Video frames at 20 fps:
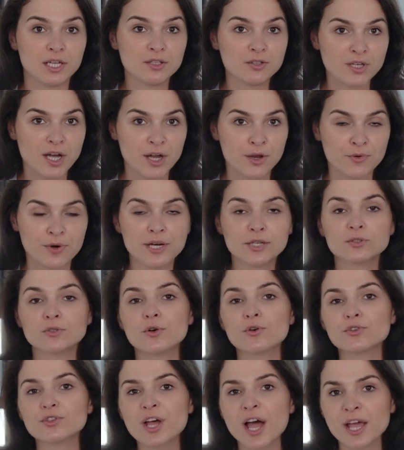indirect
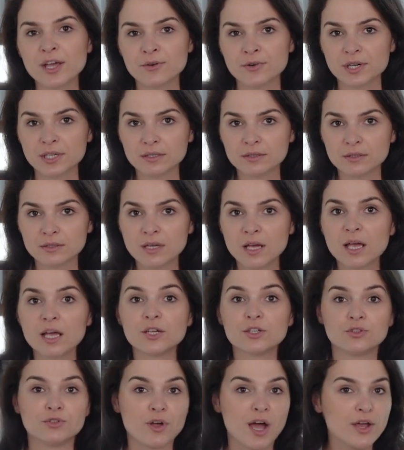or direct.
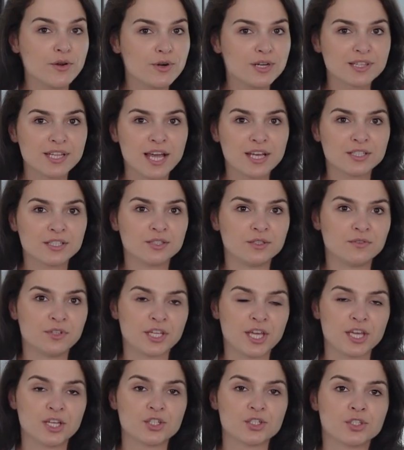Direct
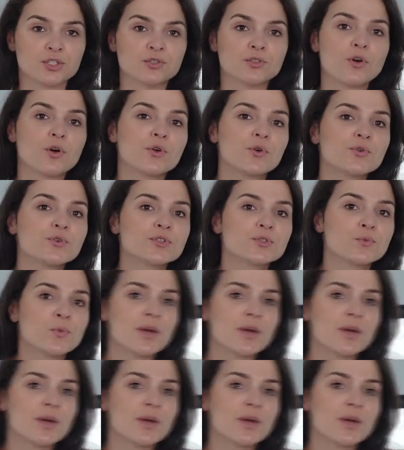identification occurs